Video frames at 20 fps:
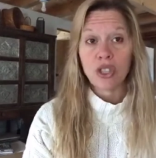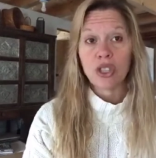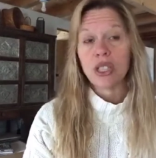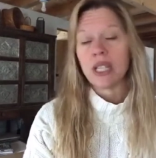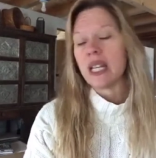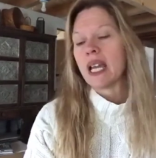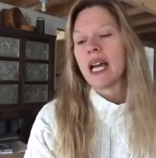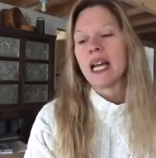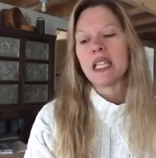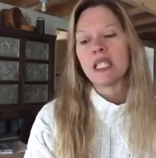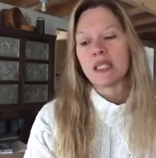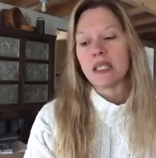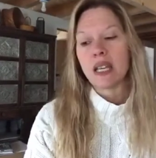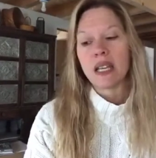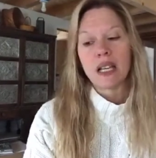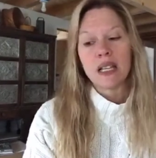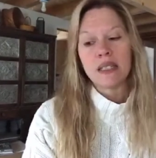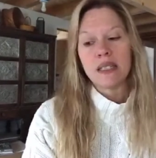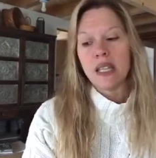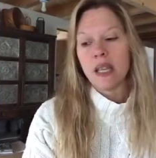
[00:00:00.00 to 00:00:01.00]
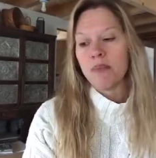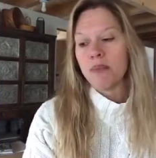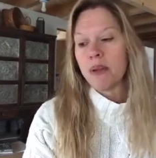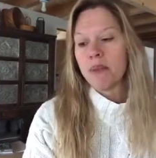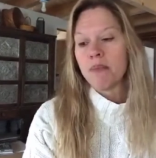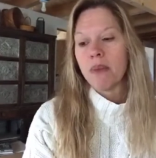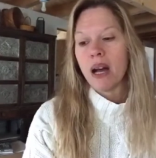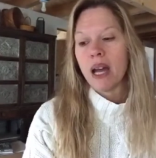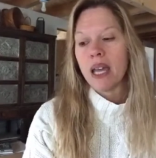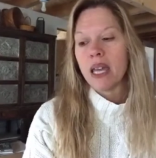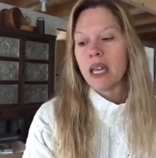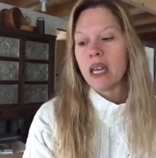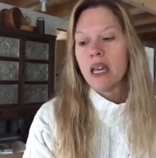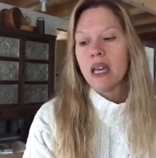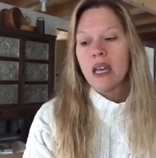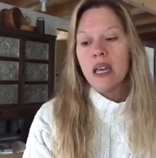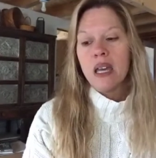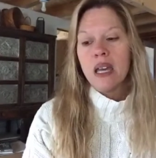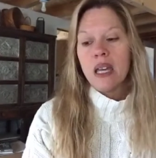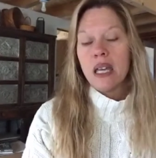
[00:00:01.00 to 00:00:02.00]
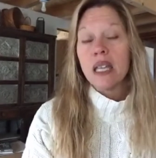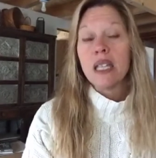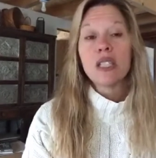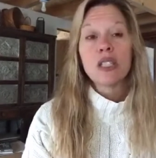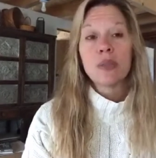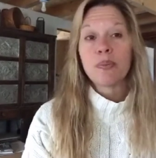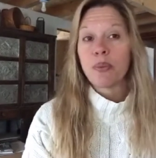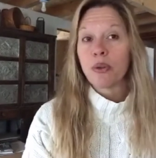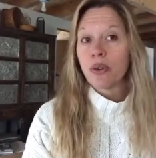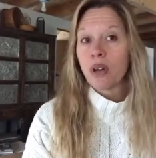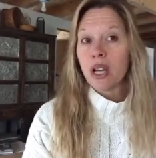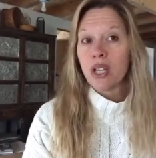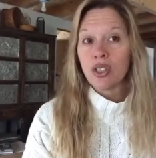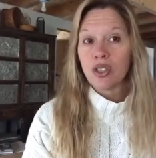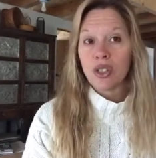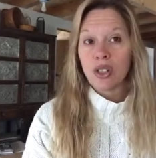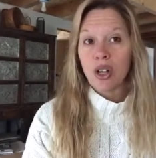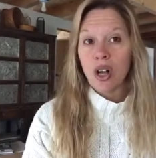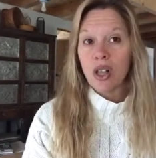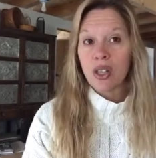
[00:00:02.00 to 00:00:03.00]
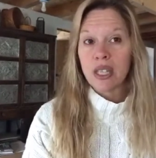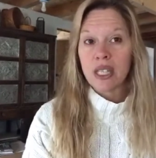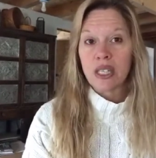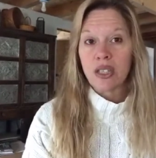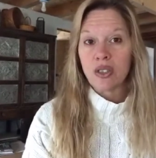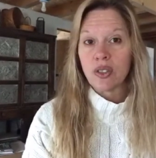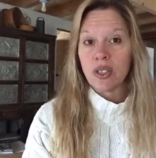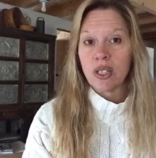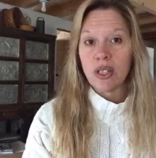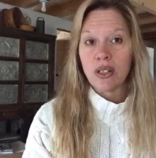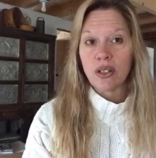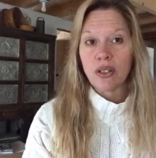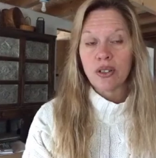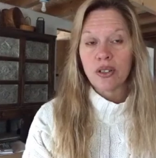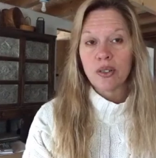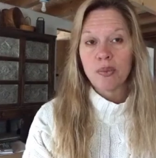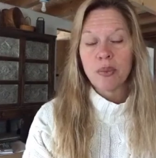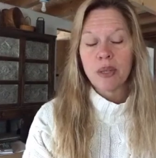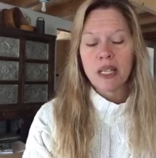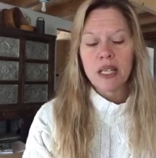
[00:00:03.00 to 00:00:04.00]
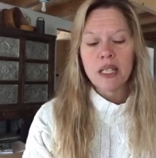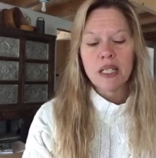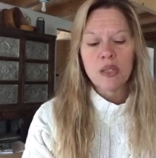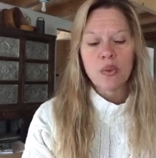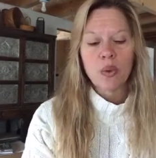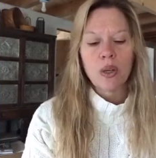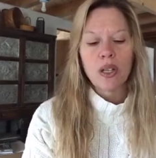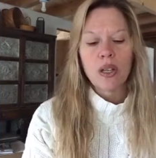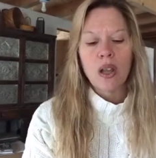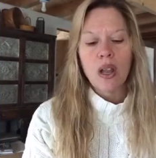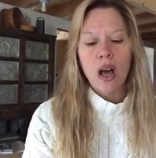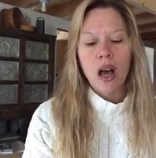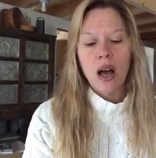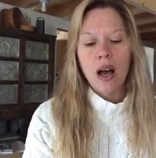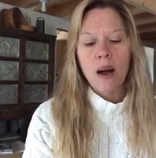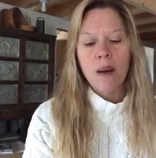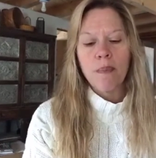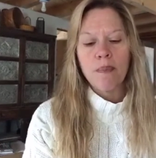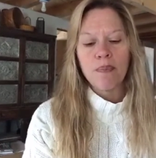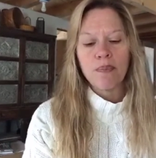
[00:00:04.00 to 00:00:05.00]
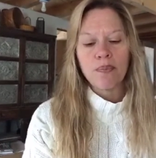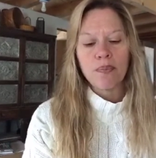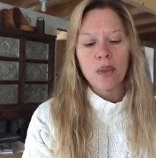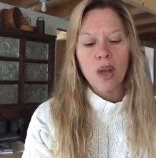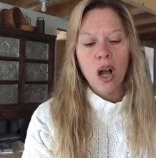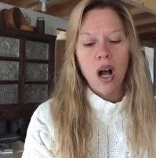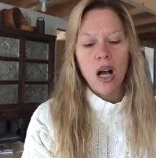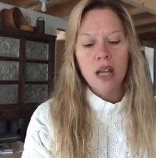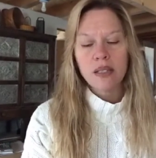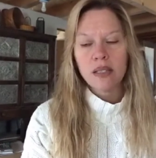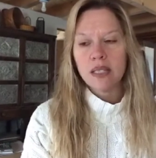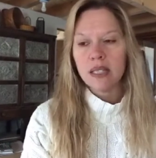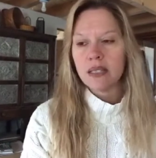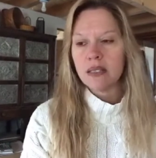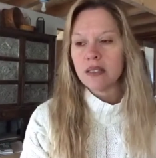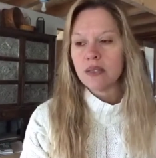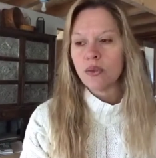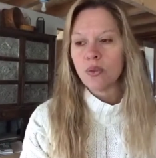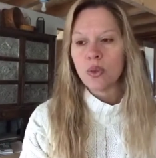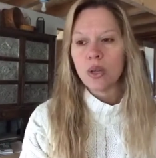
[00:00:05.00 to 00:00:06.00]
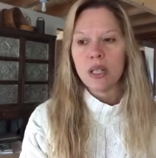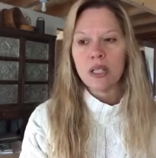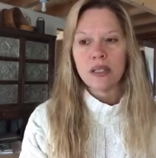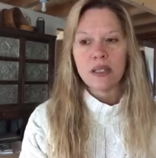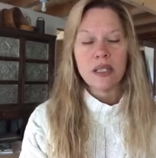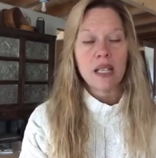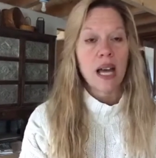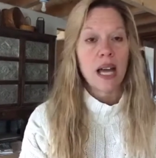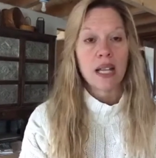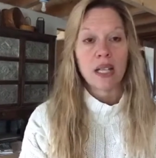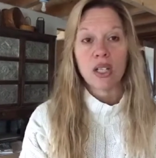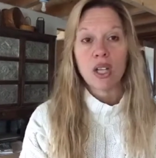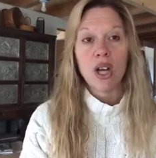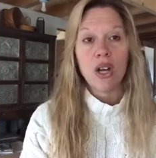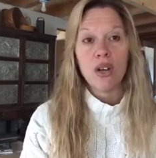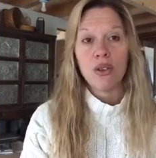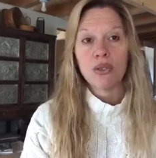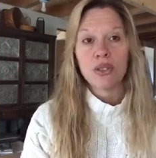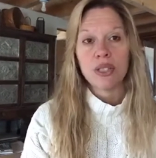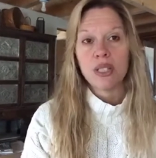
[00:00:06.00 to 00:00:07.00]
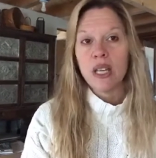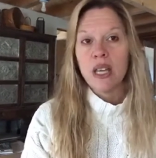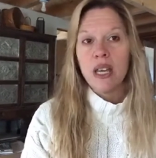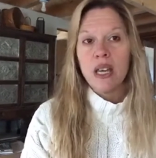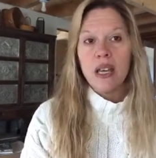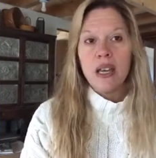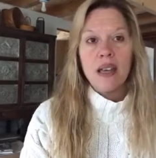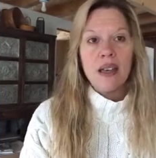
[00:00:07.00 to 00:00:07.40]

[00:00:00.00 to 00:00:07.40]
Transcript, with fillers: She has, like I said, been my inspiration all these years because when um, Austin was diagnosed,